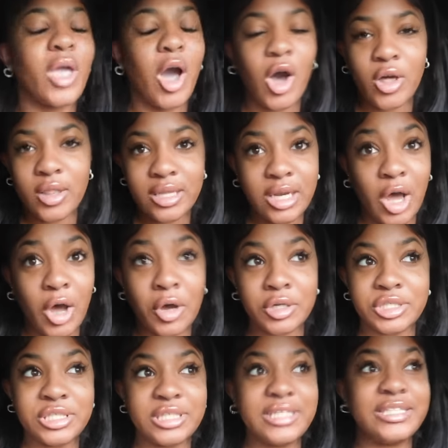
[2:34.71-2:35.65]
All in
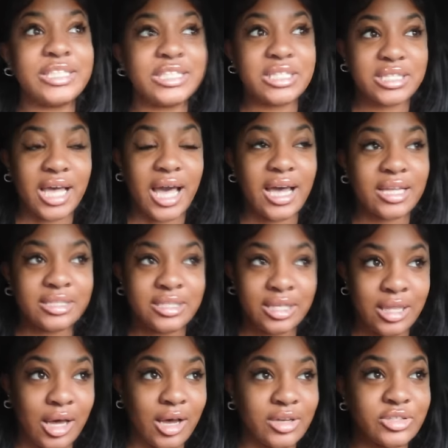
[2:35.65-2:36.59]
all, she just got a
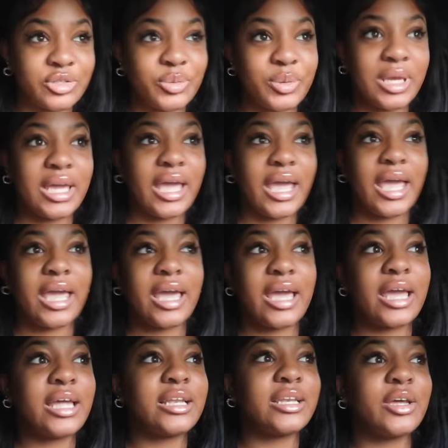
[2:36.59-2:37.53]
salon suite
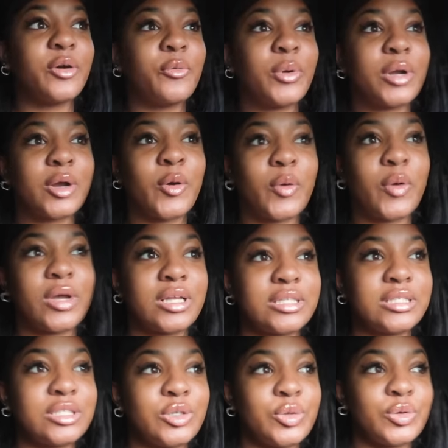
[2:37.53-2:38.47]
and we're
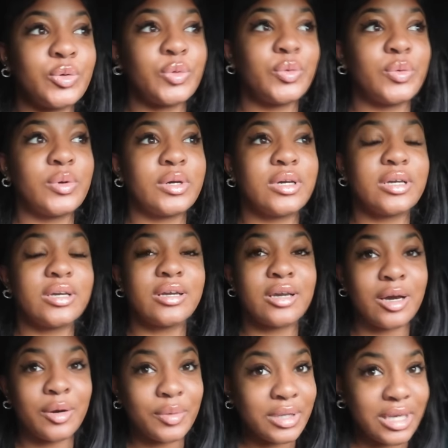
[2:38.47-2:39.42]
going to
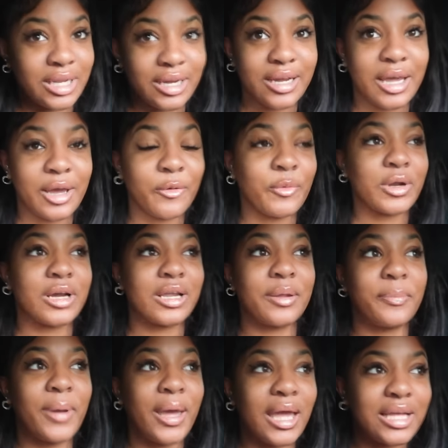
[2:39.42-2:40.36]
go in there and we're
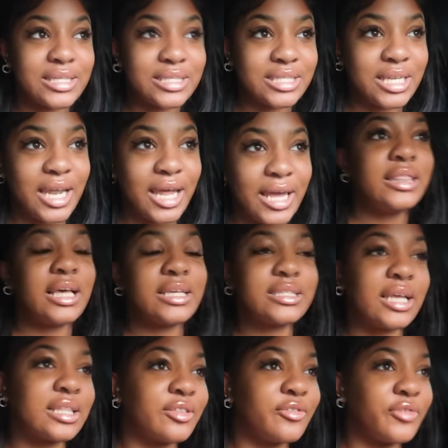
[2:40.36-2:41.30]
gonna paint today.
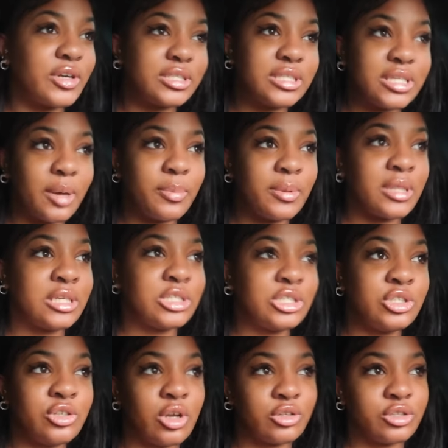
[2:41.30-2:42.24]
That's like the first step, and
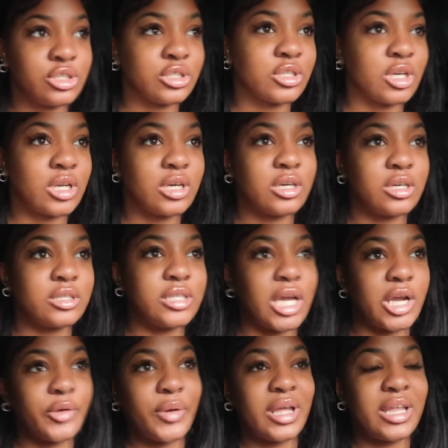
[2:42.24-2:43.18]
then, you know, she's gonna
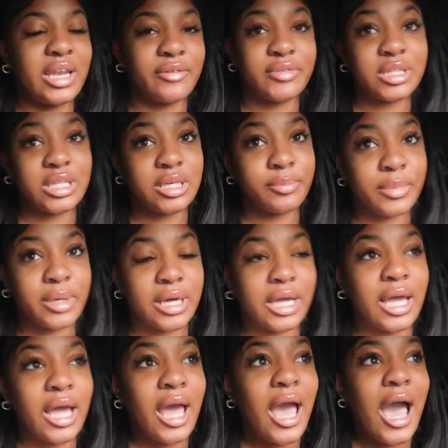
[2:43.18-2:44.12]
decorate and everything.
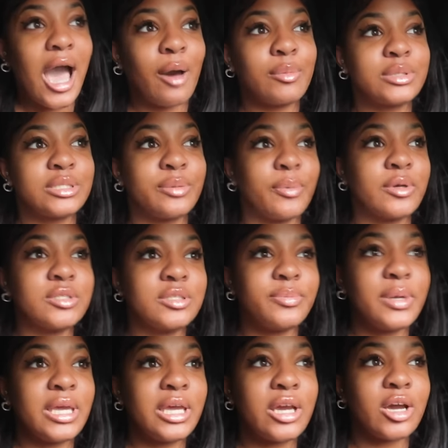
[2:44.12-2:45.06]
But I was supposed
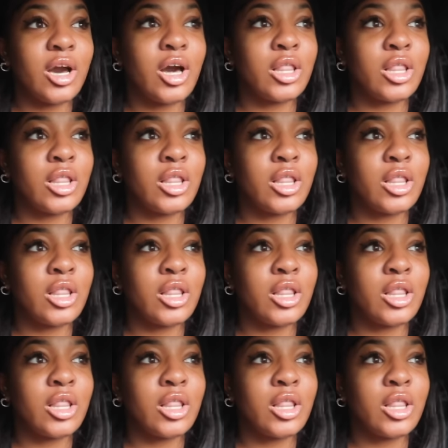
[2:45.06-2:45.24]
to be here